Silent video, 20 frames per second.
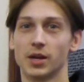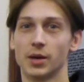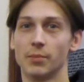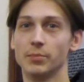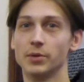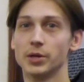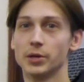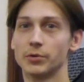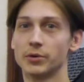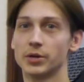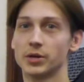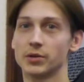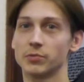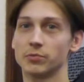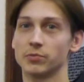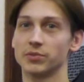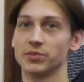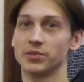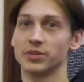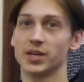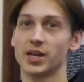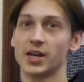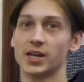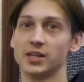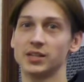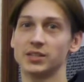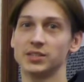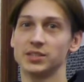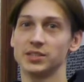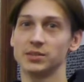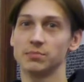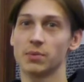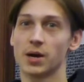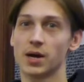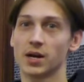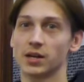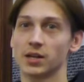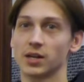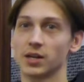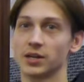a mirror with an LED
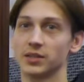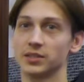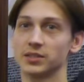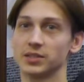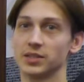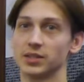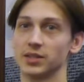backlight